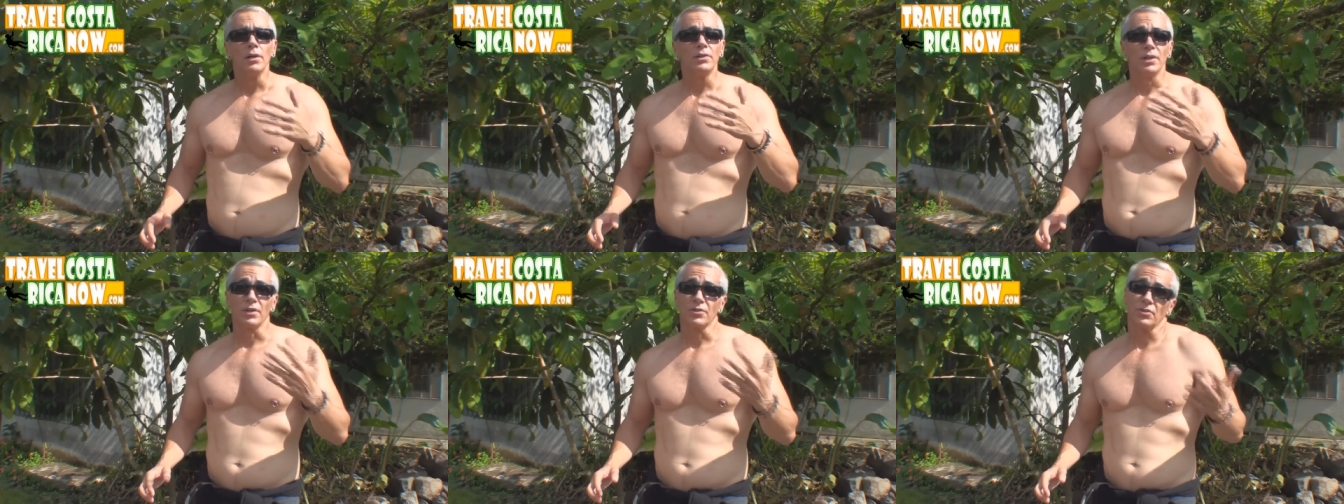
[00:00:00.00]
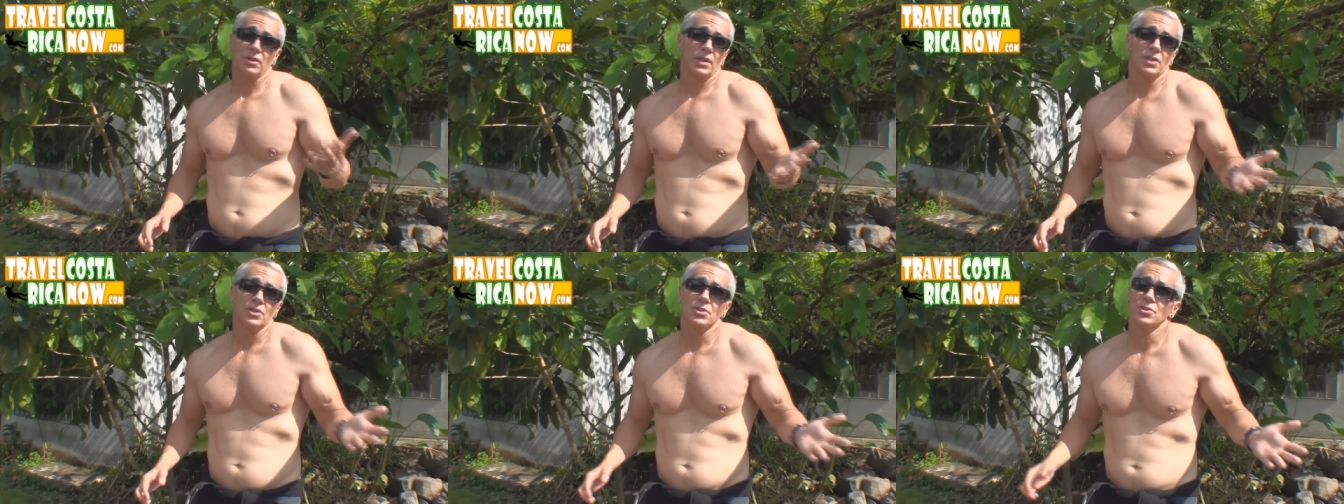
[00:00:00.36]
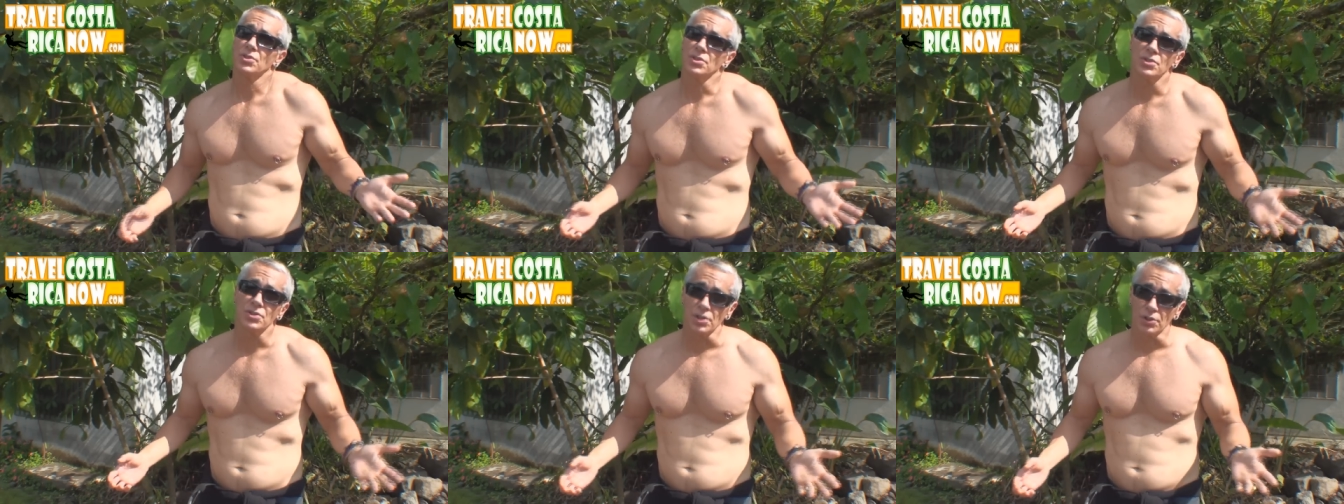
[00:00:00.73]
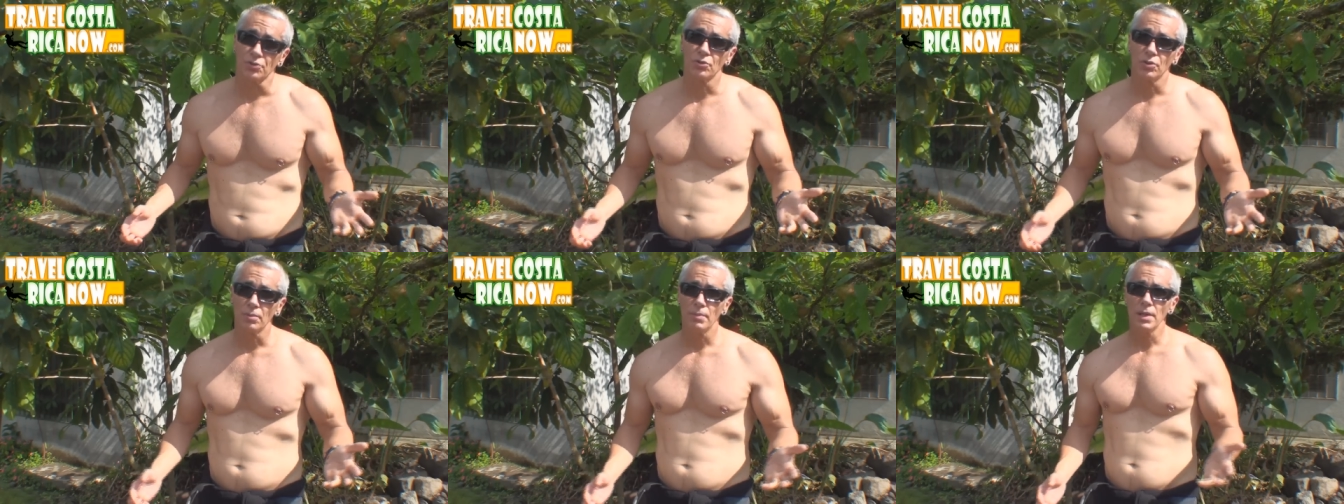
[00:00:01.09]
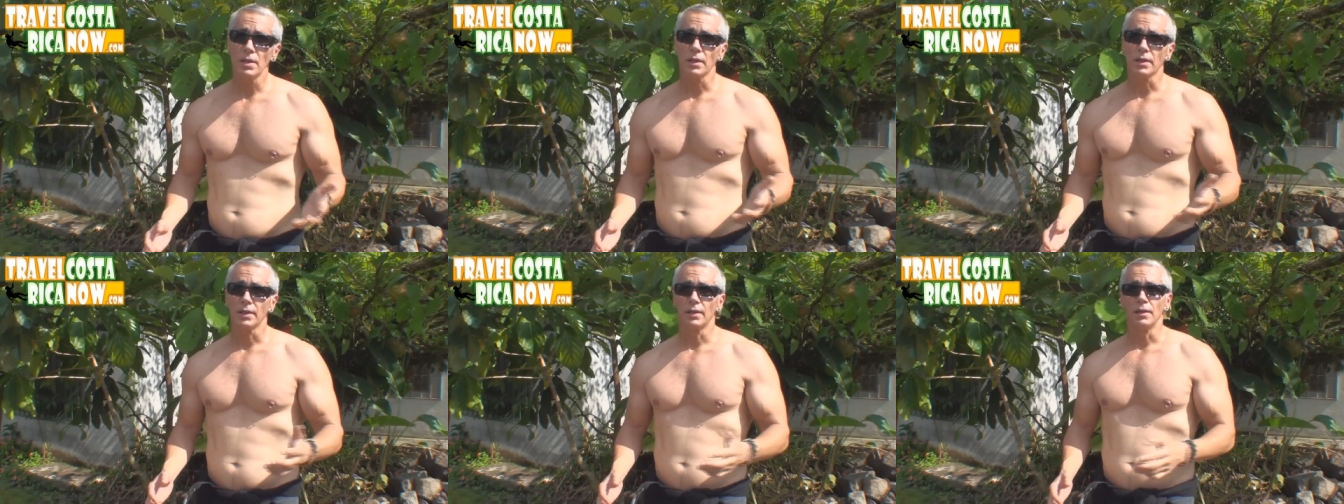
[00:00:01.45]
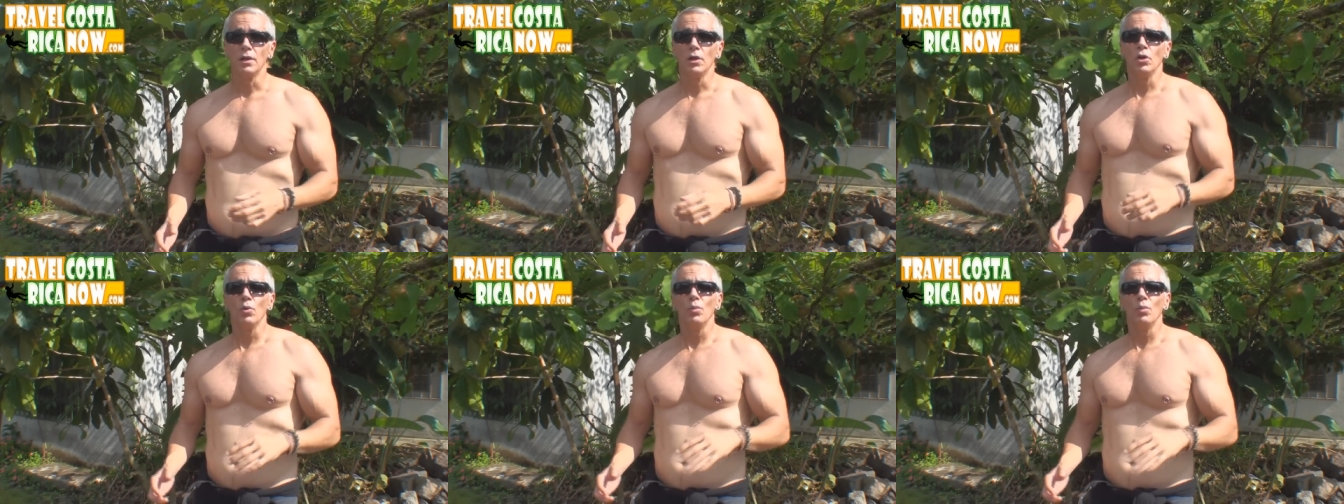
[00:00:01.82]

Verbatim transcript: destinations in Central America,